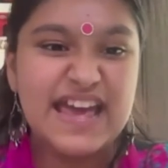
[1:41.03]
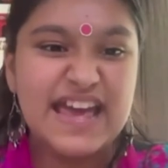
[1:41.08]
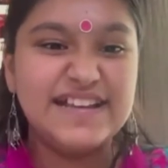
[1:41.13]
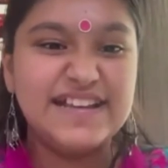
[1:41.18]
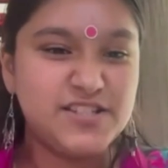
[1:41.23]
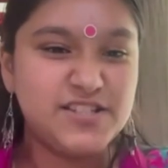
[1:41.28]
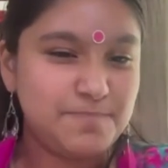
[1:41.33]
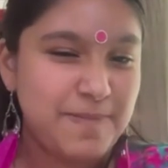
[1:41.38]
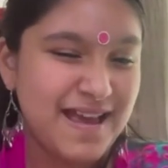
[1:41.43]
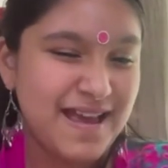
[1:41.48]

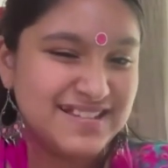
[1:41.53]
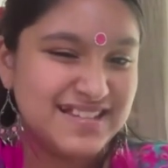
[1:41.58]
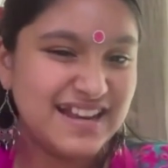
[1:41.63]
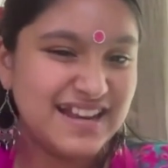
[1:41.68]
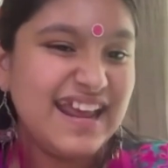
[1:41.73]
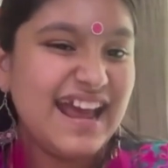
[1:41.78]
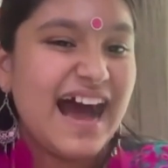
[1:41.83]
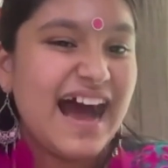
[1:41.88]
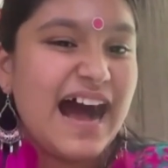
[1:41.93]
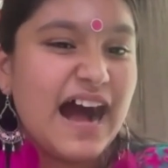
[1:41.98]

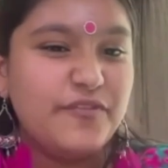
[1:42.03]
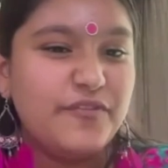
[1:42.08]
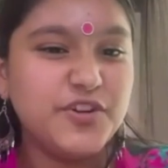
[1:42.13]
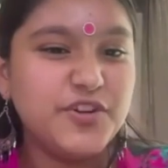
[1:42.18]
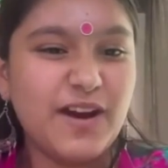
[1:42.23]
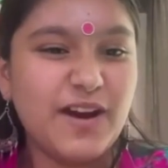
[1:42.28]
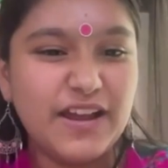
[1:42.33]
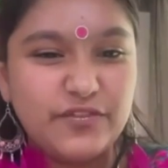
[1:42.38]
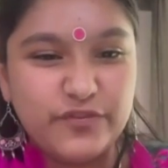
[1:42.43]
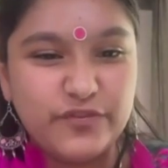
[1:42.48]
especially
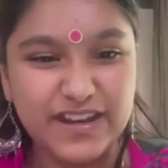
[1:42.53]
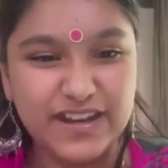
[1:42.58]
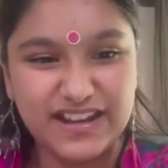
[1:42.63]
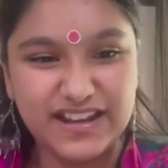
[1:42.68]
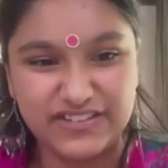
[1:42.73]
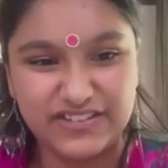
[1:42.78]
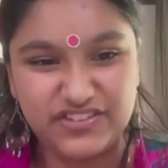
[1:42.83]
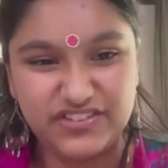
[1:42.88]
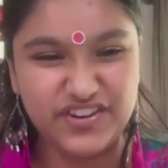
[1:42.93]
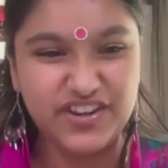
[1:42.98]
after I
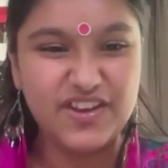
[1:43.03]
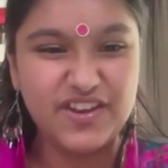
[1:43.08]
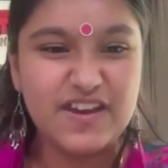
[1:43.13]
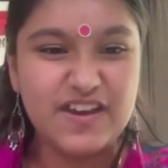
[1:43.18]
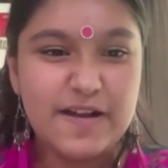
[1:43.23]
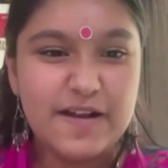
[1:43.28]
finished.